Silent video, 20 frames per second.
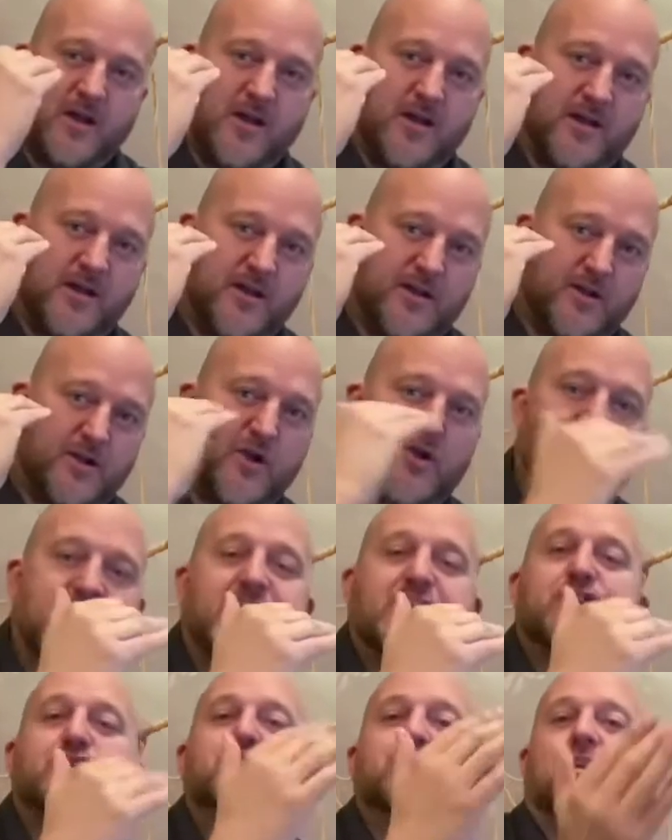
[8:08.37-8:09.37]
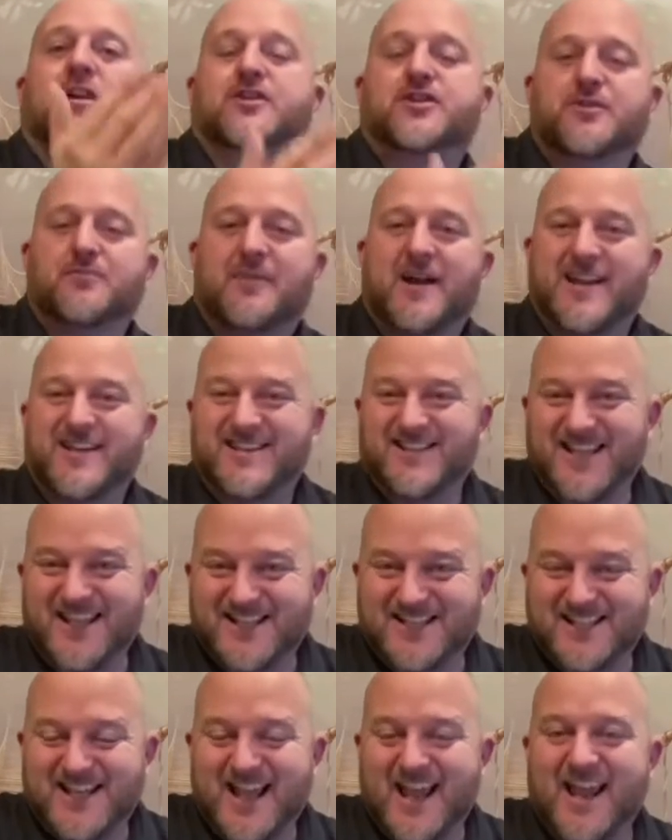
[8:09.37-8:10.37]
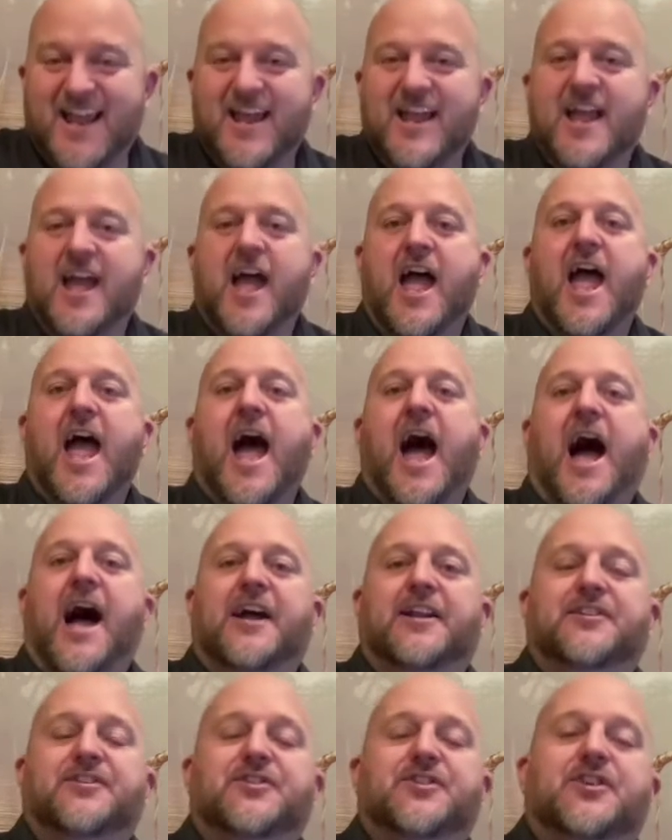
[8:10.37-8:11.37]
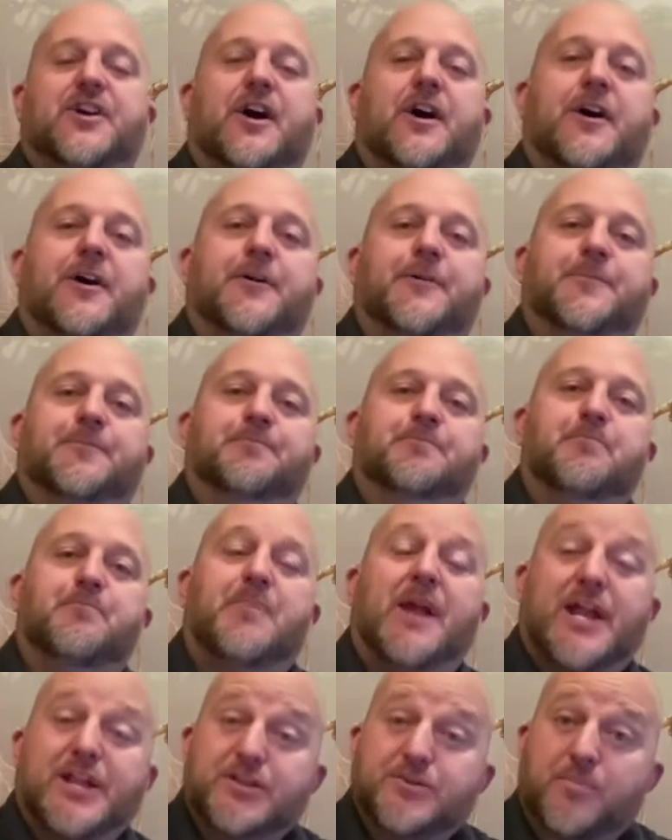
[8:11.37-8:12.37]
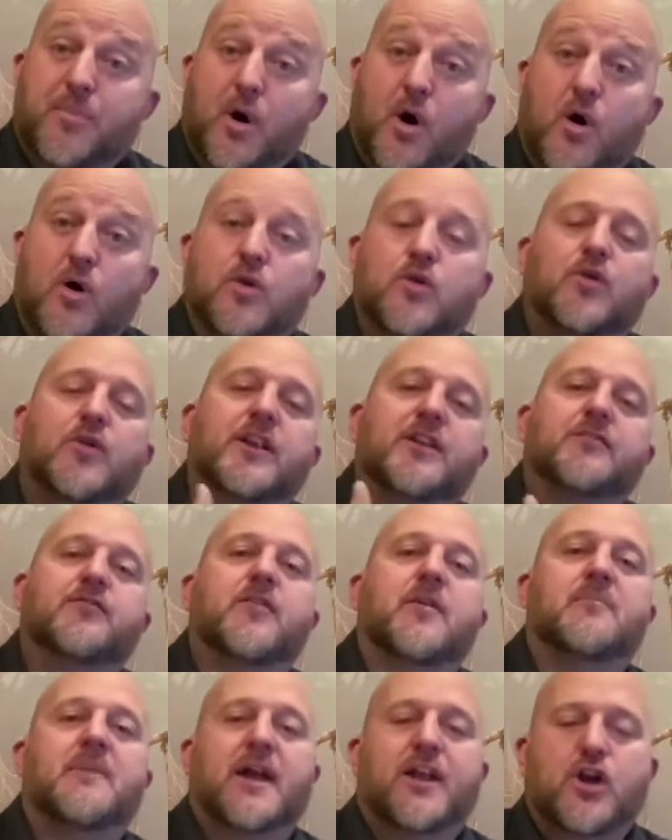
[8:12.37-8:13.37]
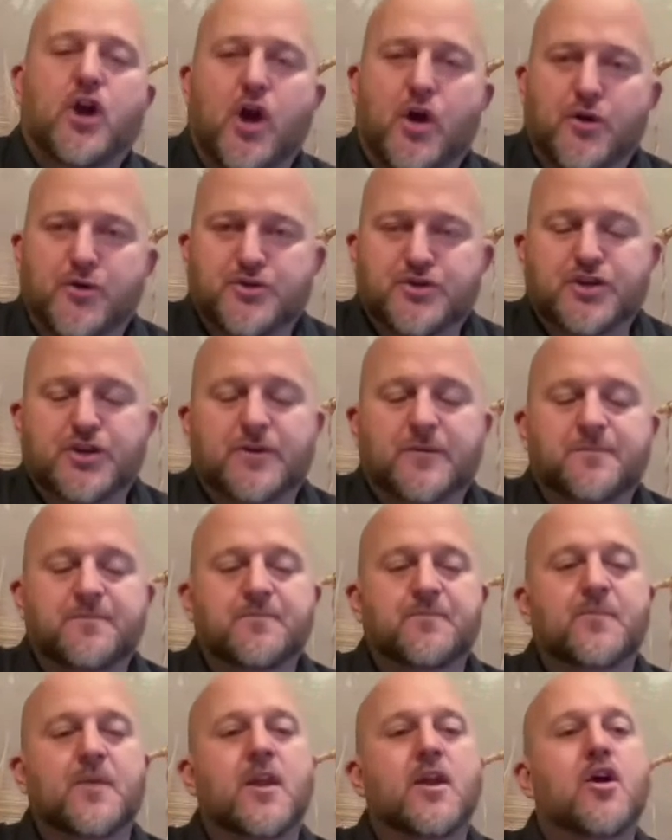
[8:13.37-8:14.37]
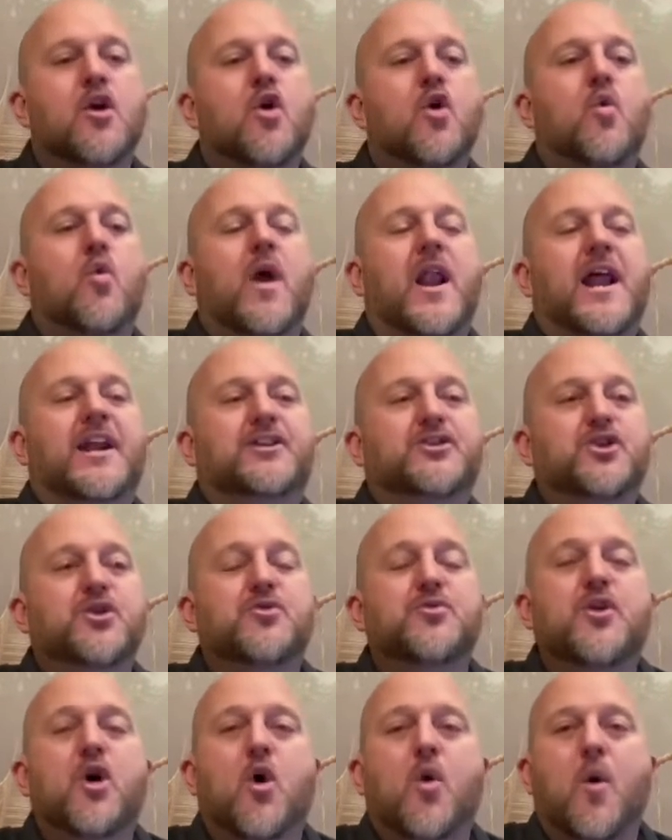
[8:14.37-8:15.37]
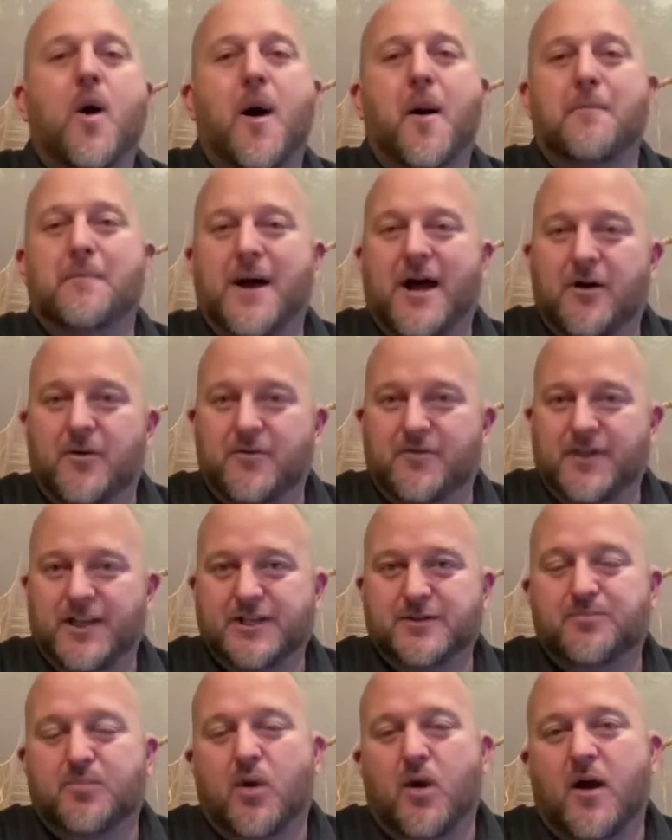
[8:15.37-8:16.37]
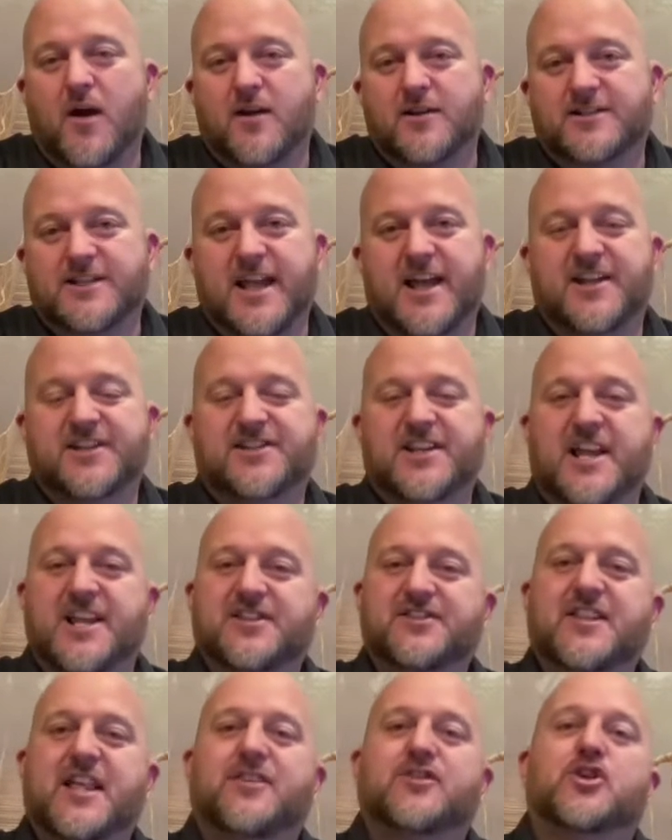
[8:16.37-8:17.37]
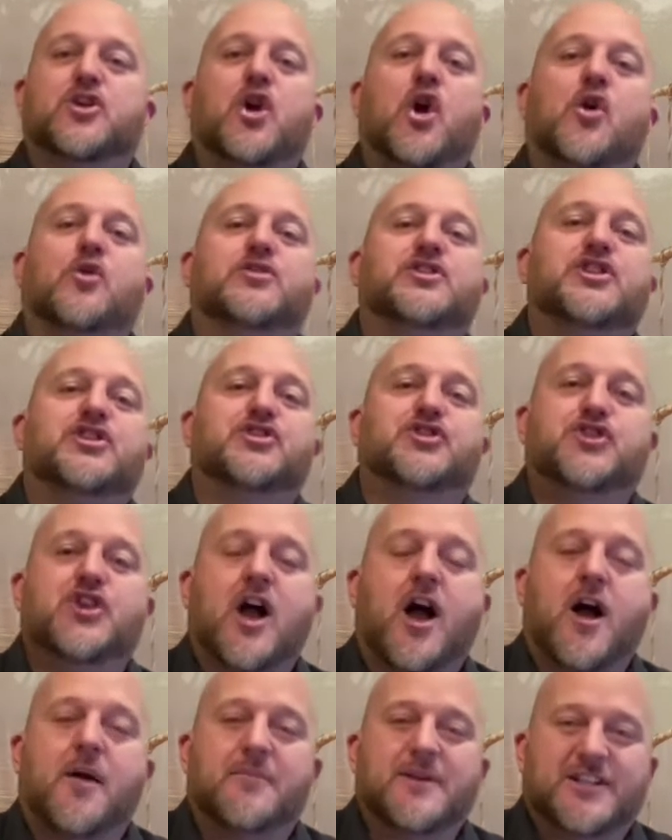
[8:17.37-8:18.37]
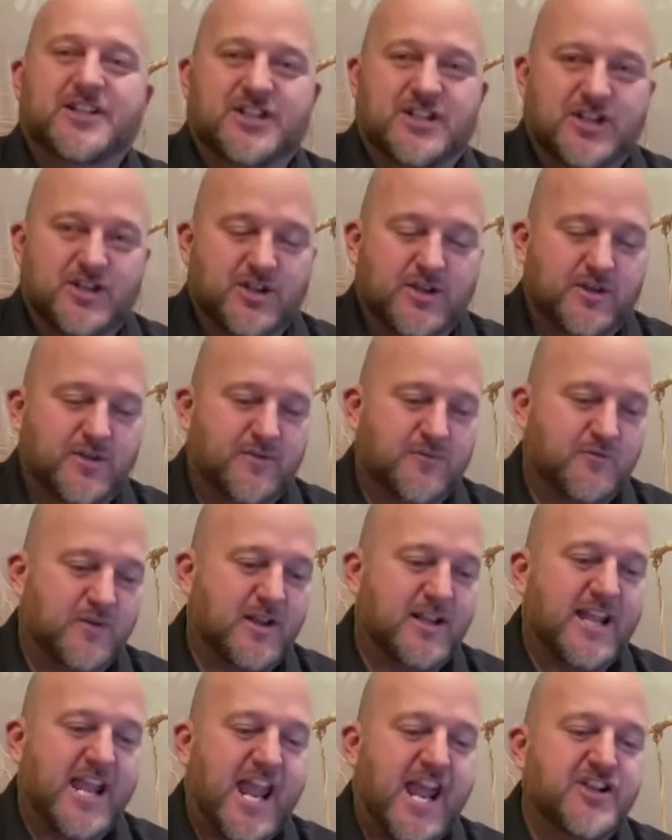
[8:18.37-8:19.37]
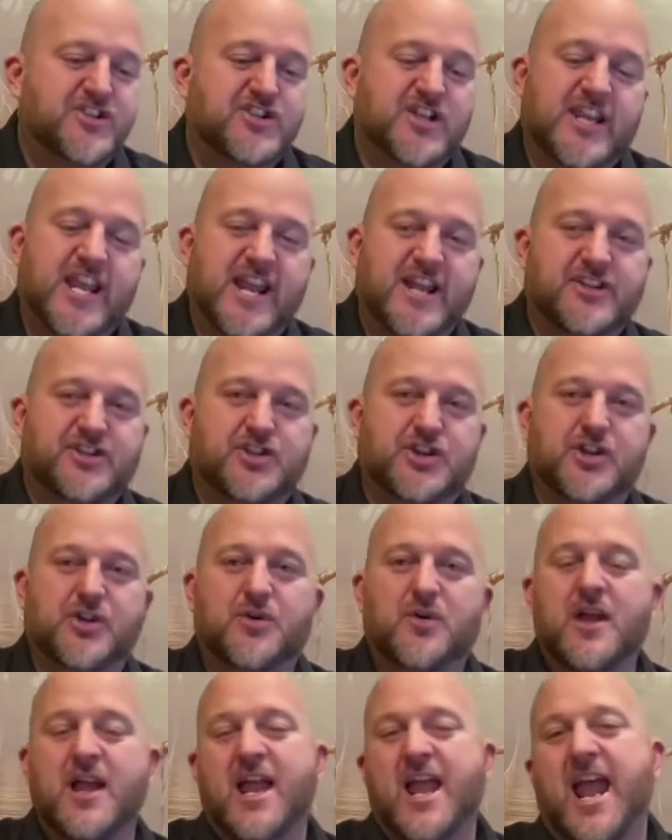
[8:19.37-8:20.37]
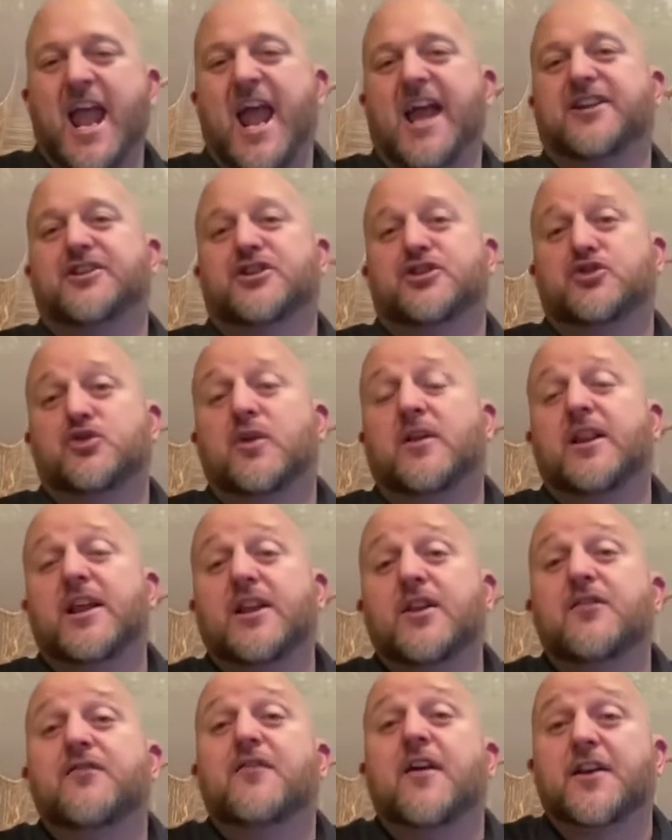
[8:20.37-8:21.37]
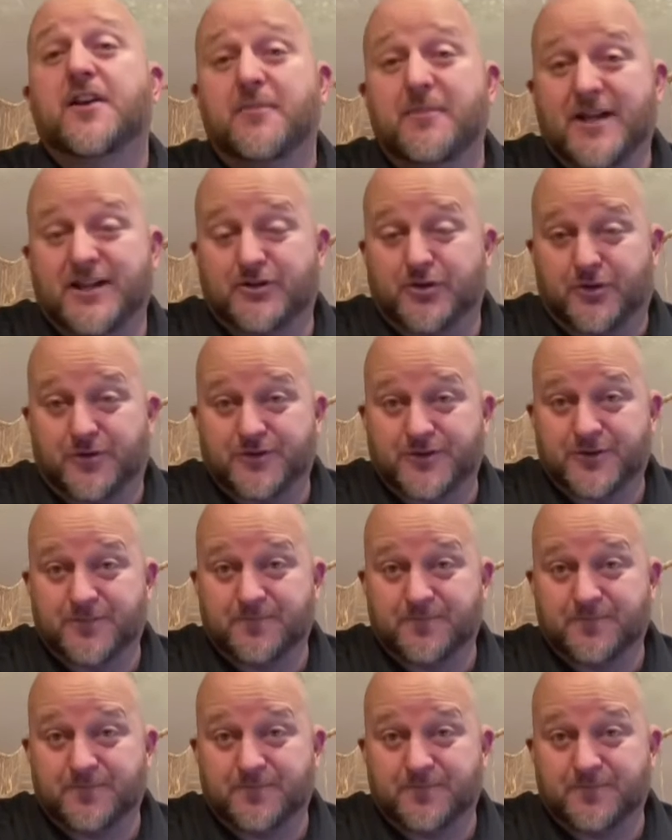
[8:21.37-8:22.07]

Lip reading: learning instruction by a sensei, and baseball, learning from my coach. What I do know about this process is that the coach's job is to really educate you and to drill in the fundamentals.